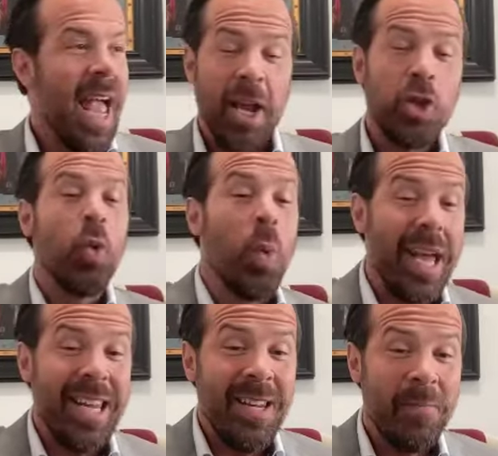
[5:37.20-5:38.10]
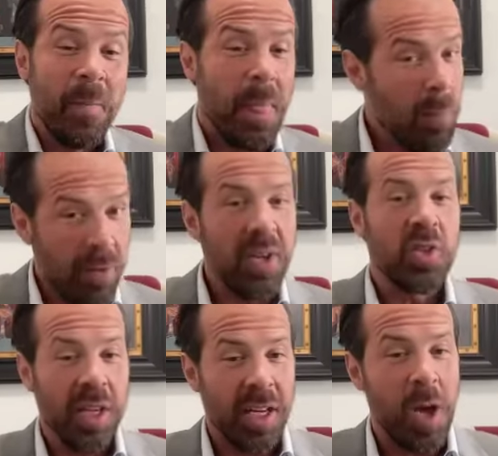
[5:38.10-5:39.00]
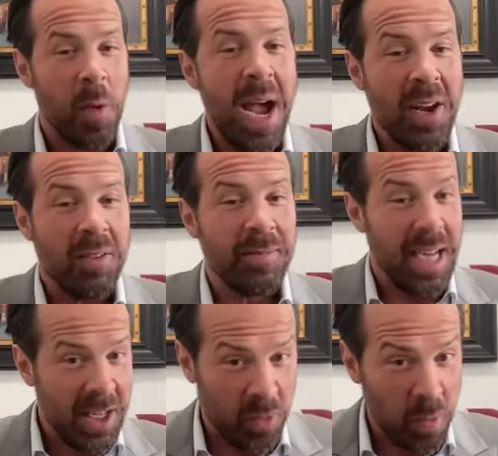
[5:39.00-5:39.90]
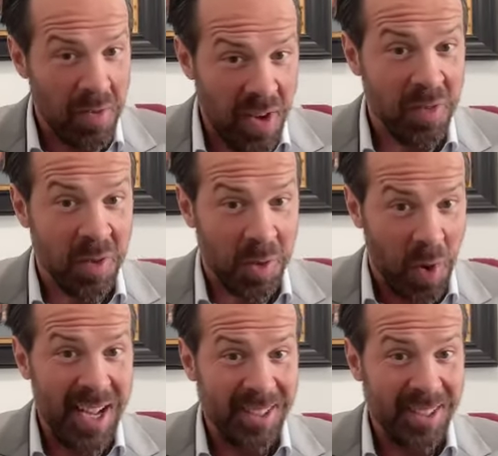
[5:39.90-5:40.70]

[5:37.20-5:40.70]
And you win, I'm eventually going to come back and ask for my favors, right?